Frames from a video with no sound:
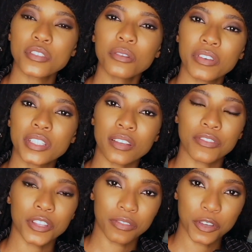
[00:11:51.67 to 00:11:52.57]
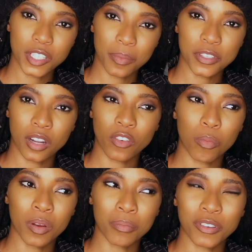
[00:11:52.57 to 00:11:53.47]
fitting for the first episode of
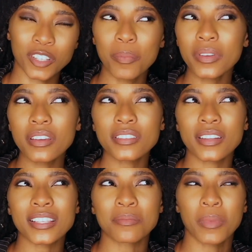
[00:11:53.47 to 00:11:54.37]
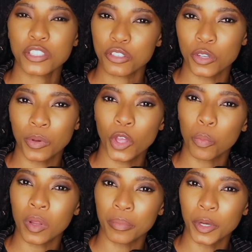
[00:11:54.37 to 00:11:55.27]
Open Book, not because it has much to do with
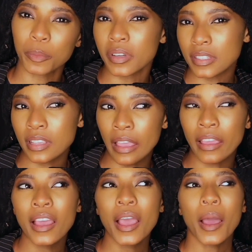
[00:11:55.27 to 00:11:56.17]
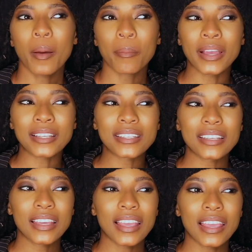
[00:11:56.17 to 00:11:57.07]
Open Book per se, but
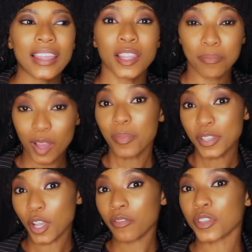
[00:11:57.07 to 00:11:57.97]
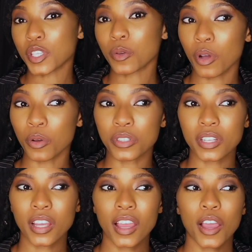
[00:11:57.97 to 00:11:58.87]
the purpose of this quote
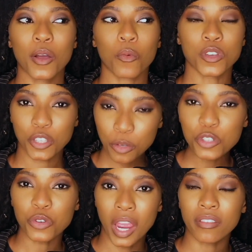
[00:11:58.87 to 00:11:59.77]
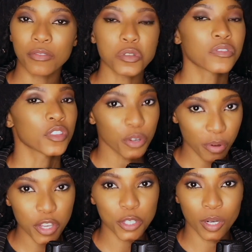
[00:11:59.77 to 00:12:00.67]
was a huge driving force for the creation of